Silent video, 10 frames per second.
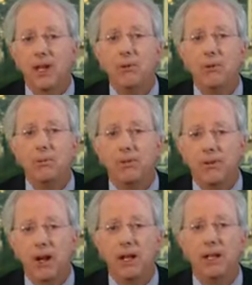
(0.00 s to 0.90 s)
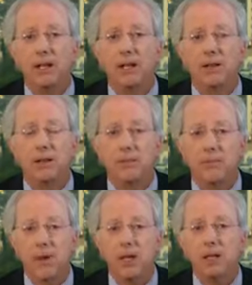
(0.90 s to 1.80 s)
were providing
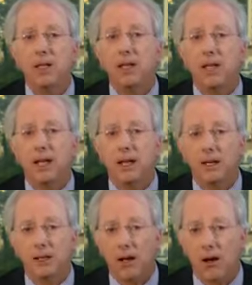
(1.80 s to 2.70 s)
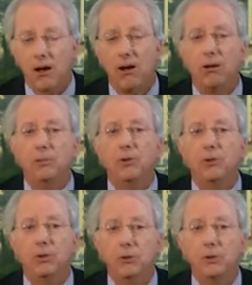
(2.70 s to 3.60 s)
money and arms
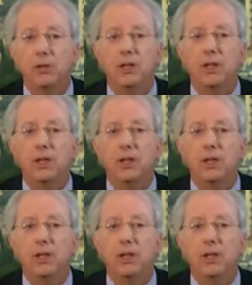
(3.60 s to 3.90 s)
to the